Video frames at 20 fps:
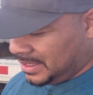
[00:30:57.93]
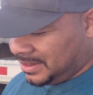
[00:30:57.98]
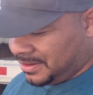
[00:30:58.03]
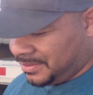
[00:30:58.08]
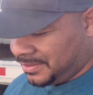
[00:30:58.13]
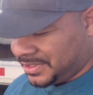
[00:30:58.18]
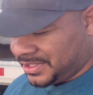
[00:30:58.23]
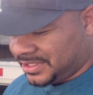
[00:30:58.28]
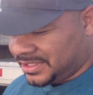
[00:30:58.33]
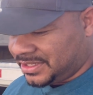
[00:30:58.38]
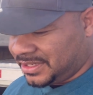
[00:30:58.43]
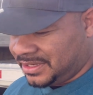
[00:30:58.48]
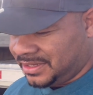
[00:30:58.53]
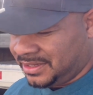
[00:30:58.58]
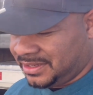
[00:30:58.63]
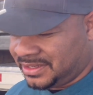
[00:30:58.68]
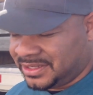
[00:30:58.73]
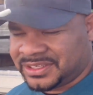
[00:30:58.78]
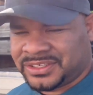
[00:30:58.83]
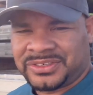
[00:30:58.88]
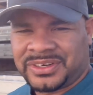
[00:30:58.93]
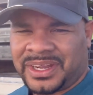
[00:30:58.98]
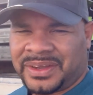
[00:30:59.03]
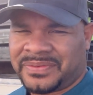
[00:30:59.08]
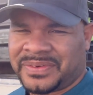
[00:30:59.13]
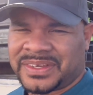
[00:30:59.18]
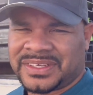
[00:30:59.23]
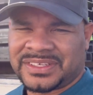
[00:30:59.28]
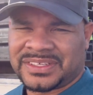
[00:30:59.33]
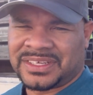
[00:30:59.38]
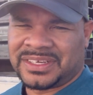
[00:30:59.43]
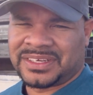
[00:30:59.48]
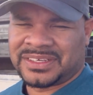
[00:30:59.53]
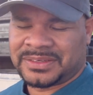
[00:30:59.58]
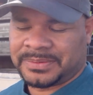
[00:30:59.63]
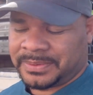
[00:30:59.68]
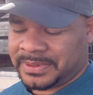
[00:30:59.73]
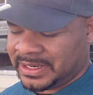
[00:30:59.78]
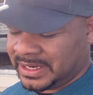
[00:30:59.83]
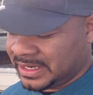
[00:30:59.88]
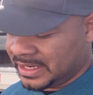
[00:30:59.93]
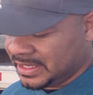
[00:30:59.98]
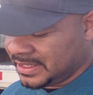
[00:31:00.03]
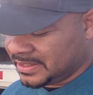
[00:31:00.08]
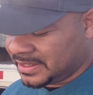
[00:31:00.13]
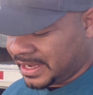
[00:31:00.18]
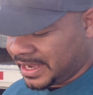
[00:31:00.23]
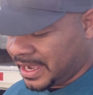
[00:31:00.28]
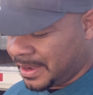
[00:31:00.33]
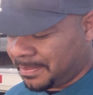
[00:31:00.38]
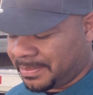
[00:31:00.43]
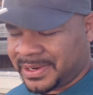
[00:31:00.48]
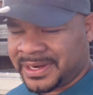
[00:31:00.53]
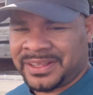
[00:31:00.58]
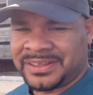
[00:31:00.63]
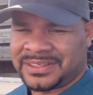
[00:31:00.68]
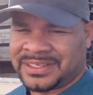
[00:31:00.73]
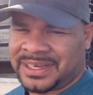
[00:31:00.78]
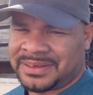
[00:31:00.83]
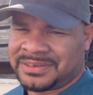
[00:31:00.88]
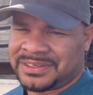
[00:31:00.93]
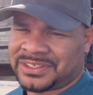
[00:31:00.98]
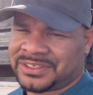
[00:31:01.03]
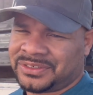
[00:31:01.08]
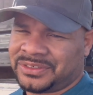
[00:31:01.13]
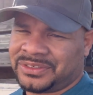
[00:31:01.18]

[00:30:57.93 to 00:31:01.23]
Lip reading: which the traffic sucks, but at least I got plenty of time just to